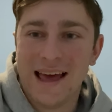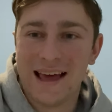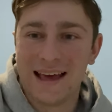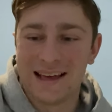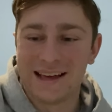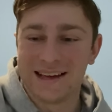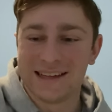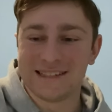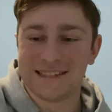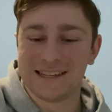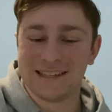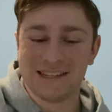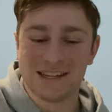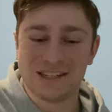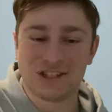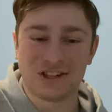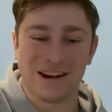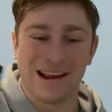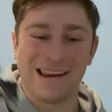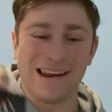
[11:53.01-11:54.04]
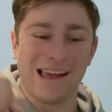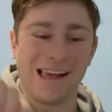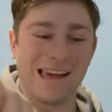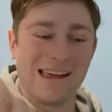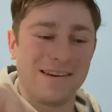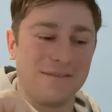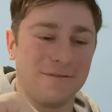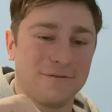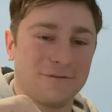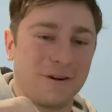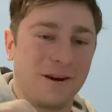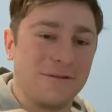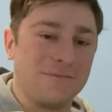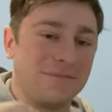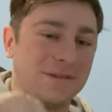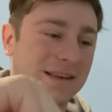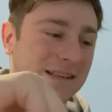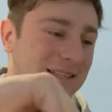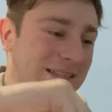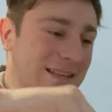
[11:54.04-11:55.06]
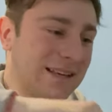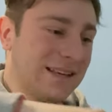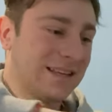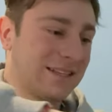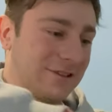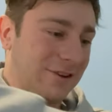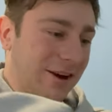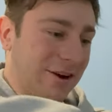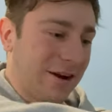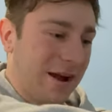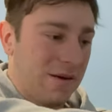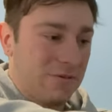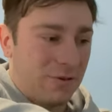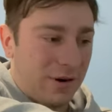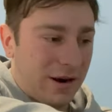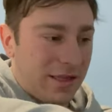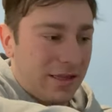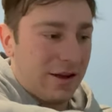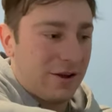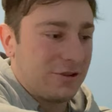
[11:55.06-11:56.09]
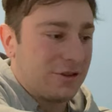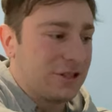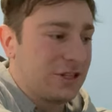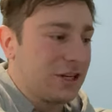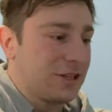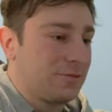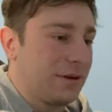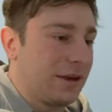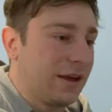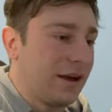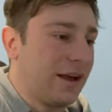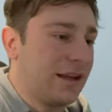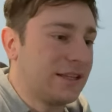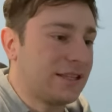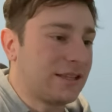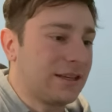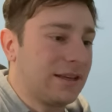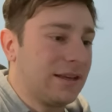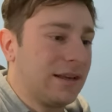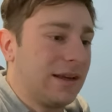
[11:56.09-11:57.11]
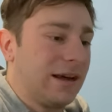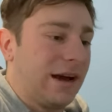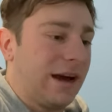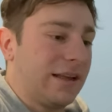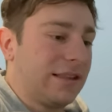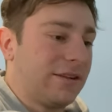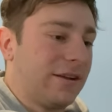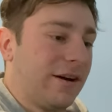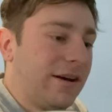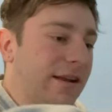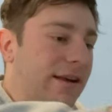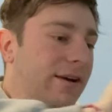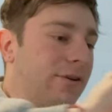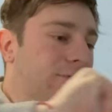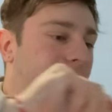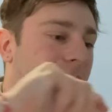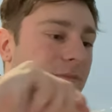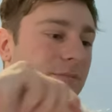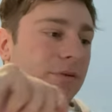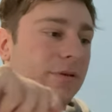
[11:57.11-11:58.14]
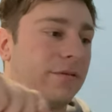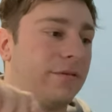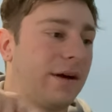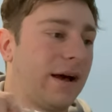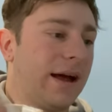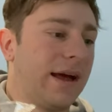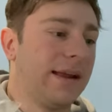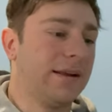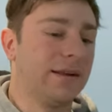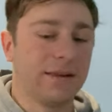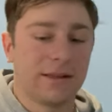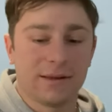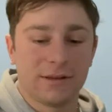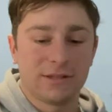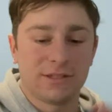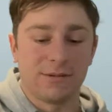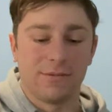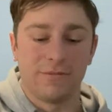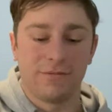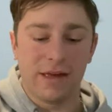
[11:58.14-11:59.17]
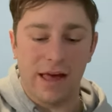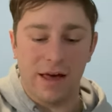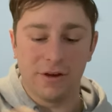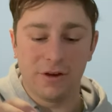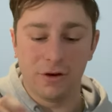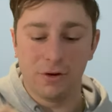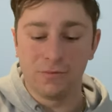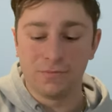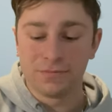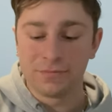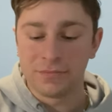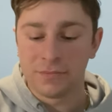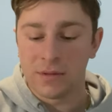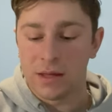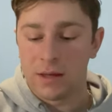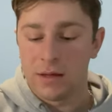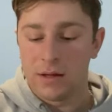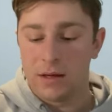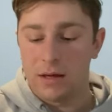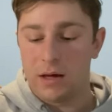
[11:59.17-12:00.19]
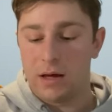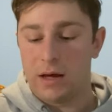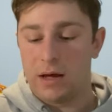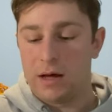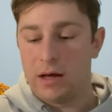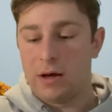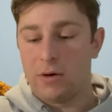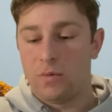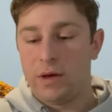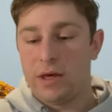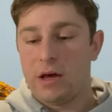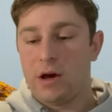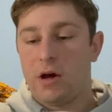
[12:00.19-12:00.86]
it's a the train and front piece. So I grabbed one of those just because I thought it would provide some value. Uh, we